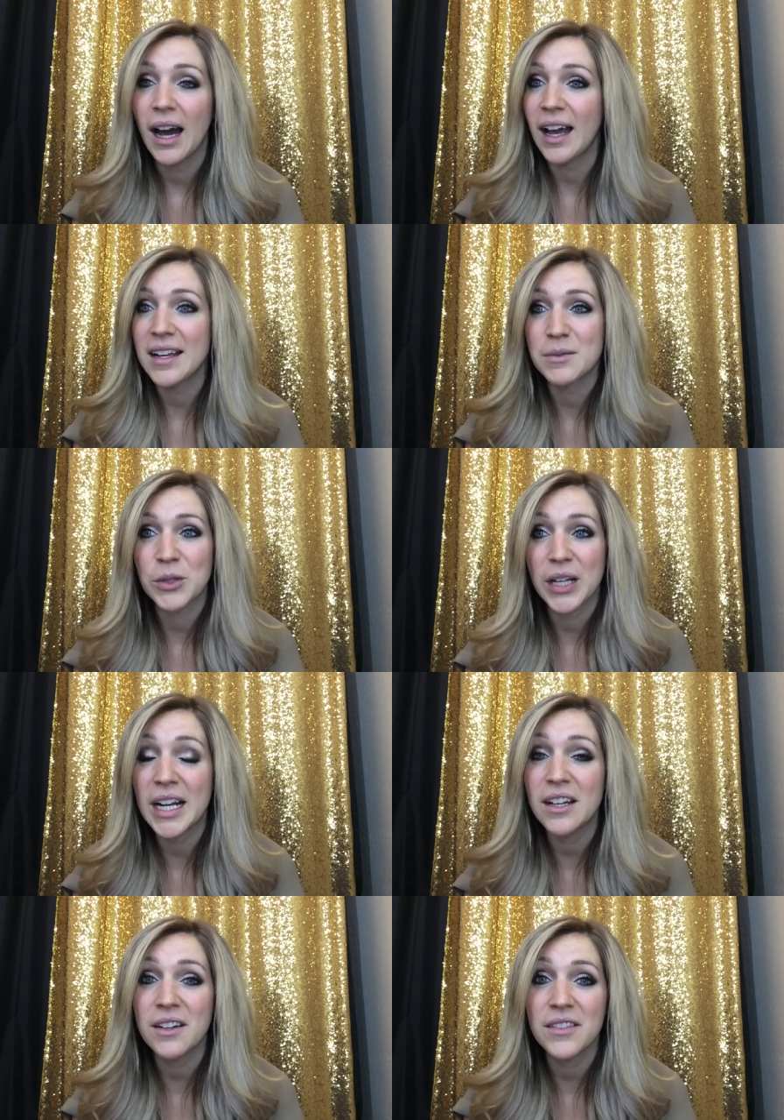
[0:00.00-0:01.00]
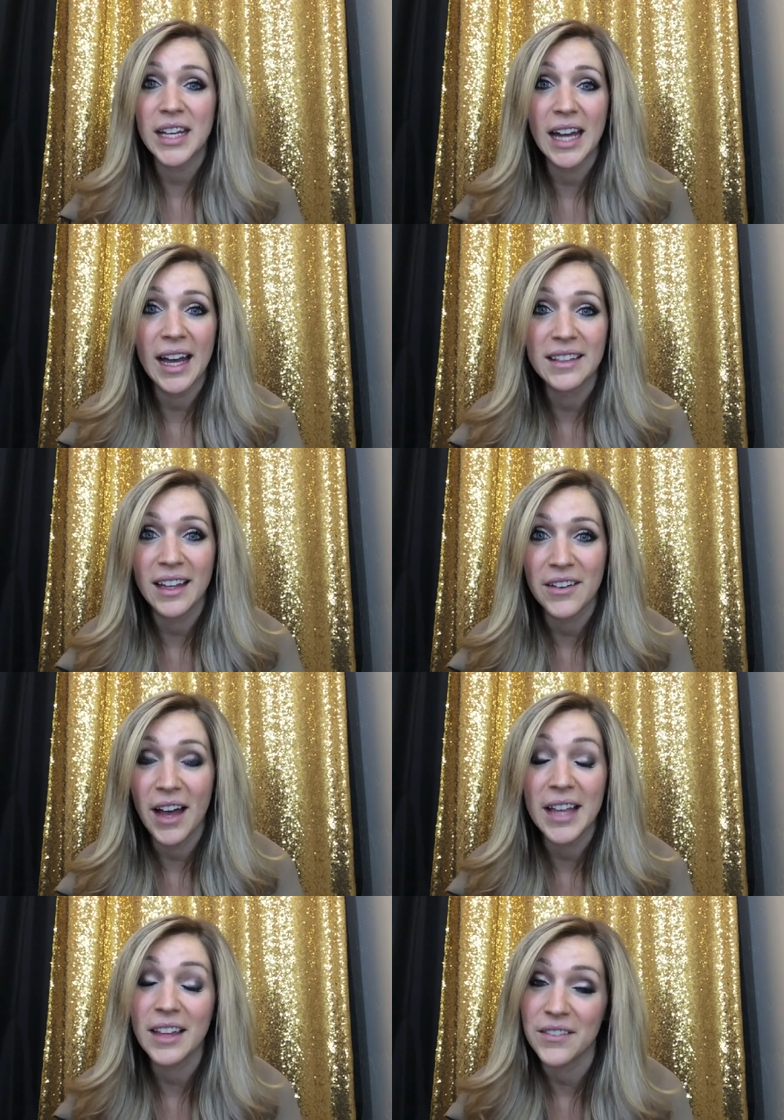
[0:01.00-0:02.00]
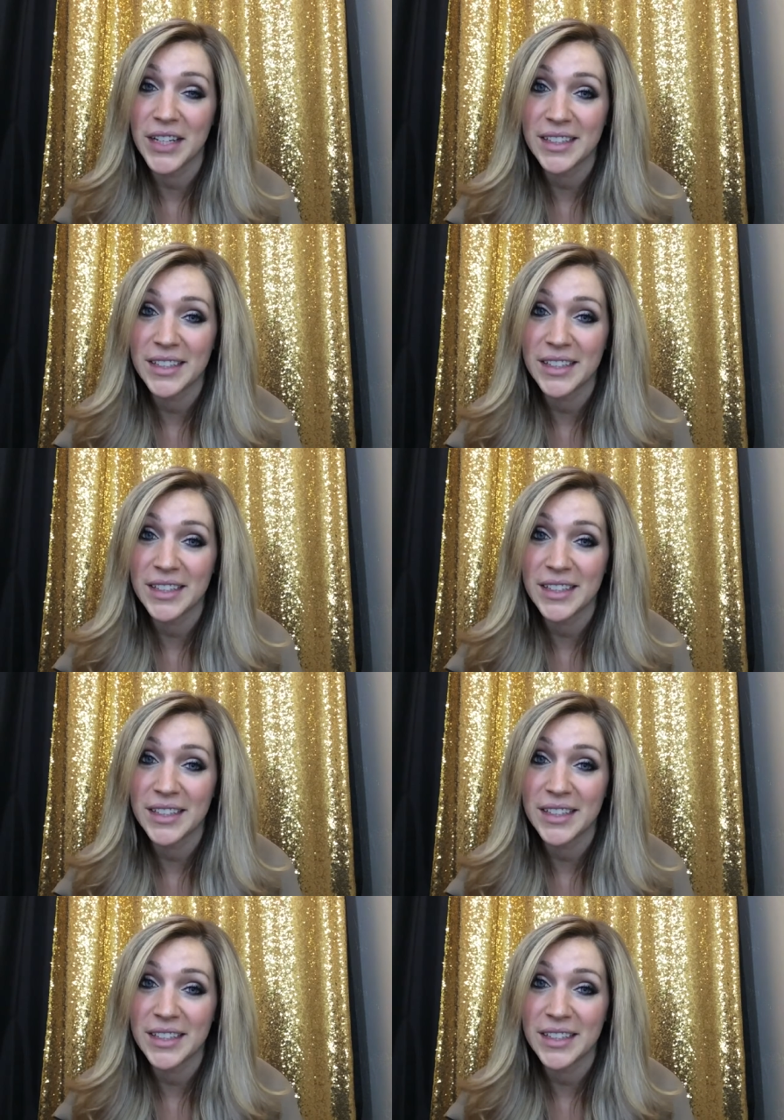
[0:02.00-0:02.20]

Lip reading: I am creative and I love